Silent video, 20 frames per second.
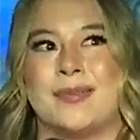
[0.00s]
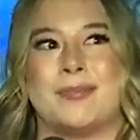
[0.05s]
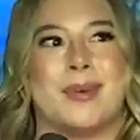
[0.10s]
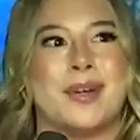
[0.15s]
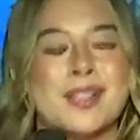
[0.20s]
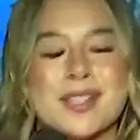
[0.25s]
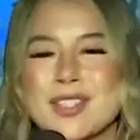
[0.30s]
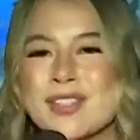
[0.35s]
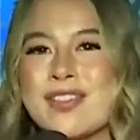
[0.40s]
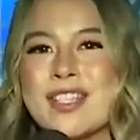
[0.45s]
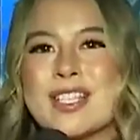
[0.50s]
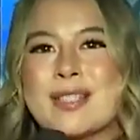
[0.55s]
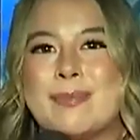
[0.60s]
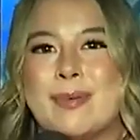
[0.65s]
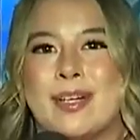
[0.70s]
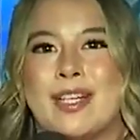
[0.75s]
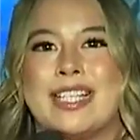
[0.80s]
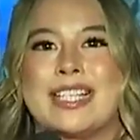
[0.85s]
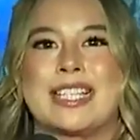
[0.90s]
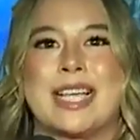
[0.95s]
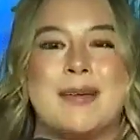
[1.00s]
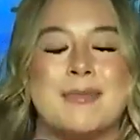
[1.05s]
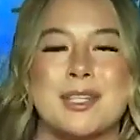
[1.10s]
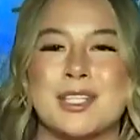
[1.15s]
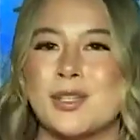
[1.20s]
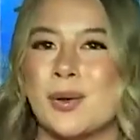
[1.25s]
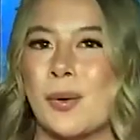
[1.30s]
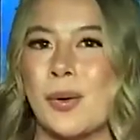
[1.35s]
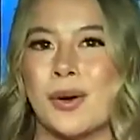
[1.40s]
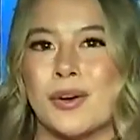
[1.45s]
Immersive experience
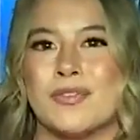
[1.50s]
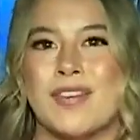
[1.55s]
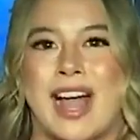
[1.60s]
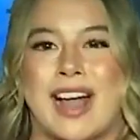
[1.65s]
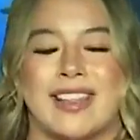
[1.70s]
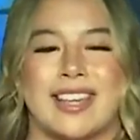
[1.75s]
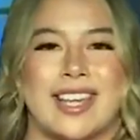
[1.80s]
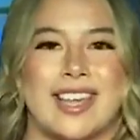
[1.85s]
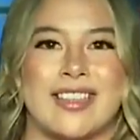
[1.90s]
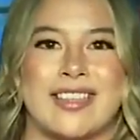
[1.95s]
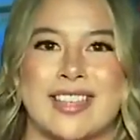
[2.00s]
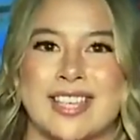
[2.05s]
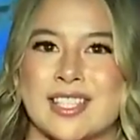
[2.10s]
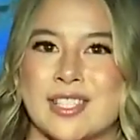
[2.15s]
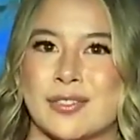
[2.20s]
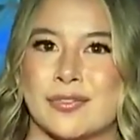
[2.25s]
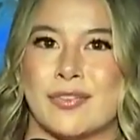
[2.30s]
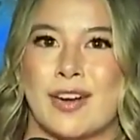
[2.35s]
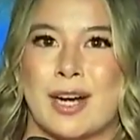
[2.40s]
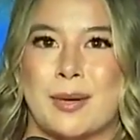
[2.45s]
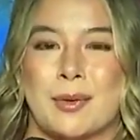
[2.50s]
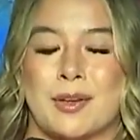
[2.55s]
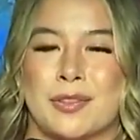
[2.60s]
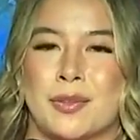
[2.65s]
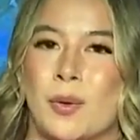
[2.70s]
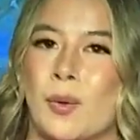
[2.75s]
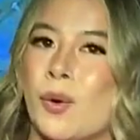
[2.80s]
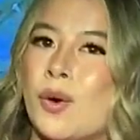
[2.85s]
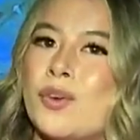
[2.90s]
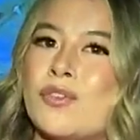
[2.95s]
coming to Oro Valley this Friday. We're
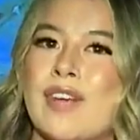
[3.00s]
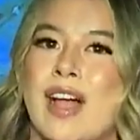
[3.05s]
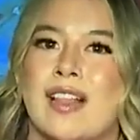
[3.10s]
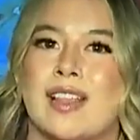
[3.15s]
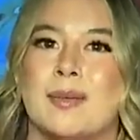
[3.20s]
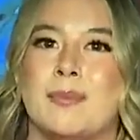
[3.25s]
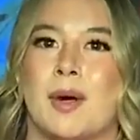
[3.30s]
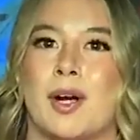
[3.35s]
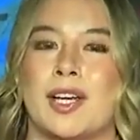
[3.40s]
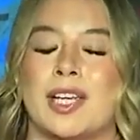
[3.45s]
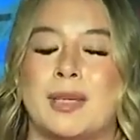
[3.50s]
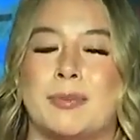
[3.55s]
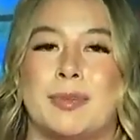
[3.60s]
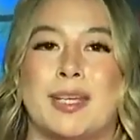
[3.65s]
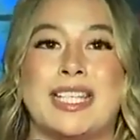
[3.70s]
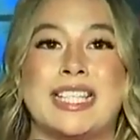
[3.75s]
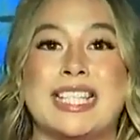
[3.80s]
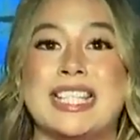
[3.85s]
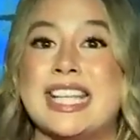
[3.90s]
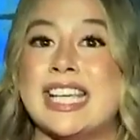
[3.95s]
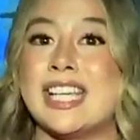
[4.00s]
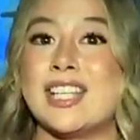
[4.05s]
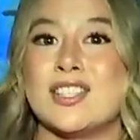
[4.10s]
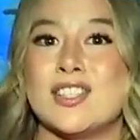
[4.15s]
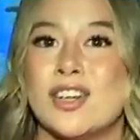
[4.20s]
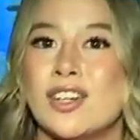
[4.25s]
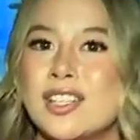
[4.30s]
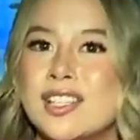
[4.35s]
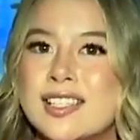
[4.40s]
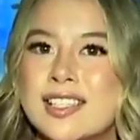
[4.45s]
at the Oro Valley Marketplace.
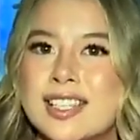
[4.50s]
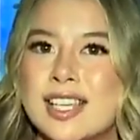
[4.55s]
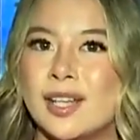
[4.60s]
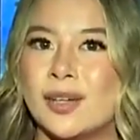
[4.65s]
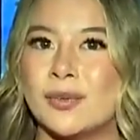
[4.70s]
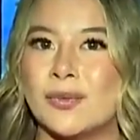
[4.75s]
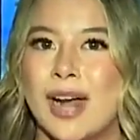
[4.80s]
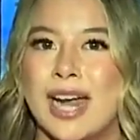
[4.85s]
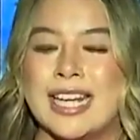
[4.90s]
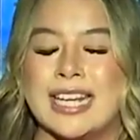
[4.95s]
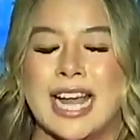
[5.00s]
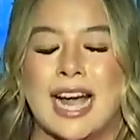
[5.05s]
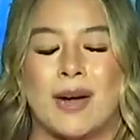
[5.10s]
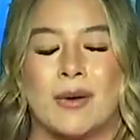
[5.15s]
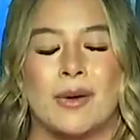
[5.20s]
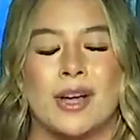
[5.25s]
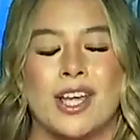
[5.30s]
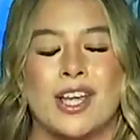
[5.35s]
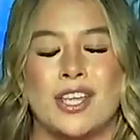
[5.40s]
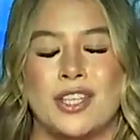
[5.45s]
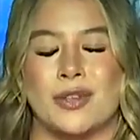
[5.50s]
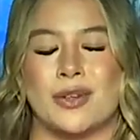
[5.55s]
Tickets are on sale right now.